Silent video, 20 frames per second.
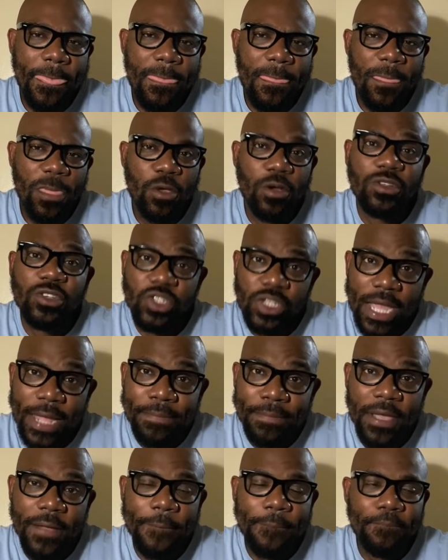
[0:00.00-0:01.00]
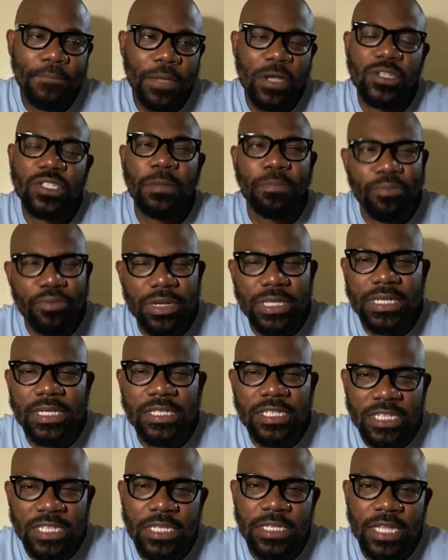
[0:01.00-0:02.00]
You understand me? Because the prison
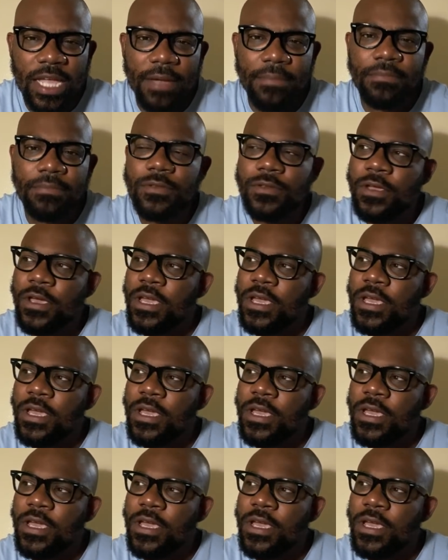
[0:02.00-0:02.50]
system